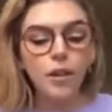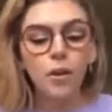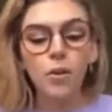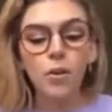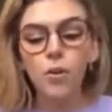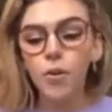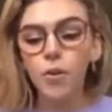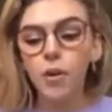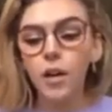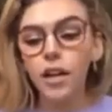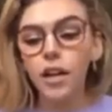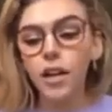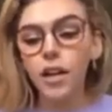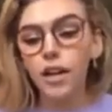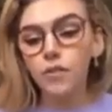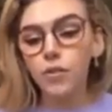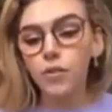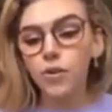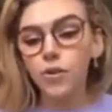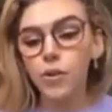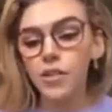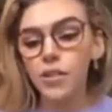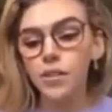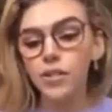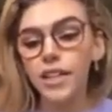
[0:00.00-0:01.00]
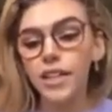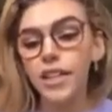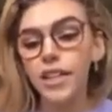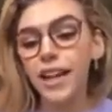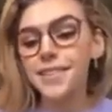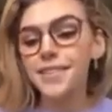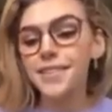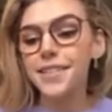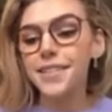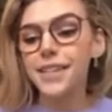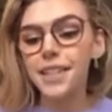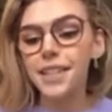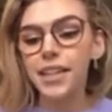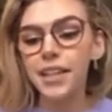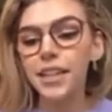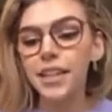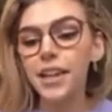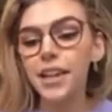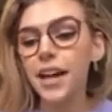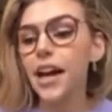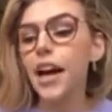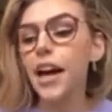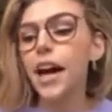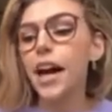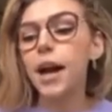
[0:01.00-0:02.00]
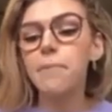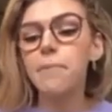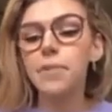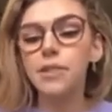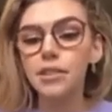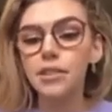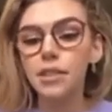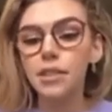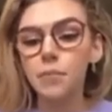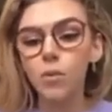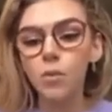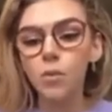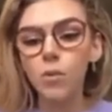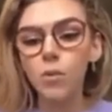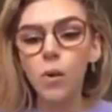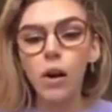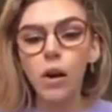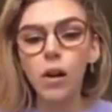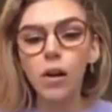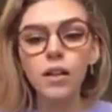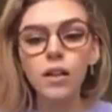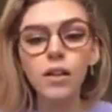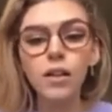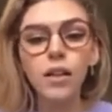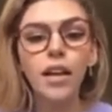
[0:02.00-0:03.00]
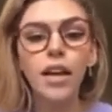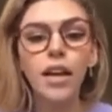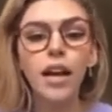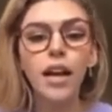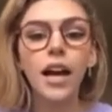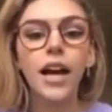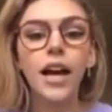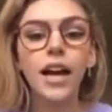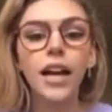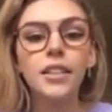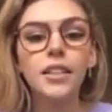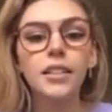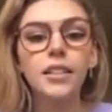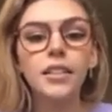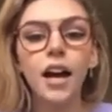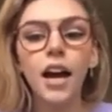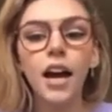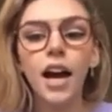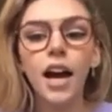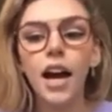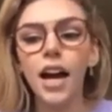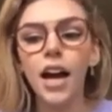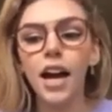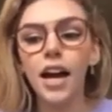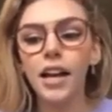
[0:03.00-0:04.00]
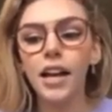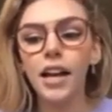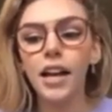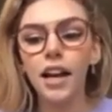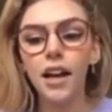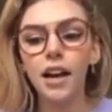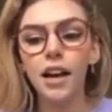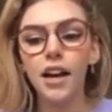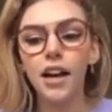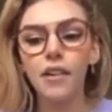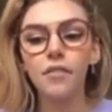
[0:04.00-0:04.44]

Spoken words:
Or unfortunately, as I did, I built up a wall. And I have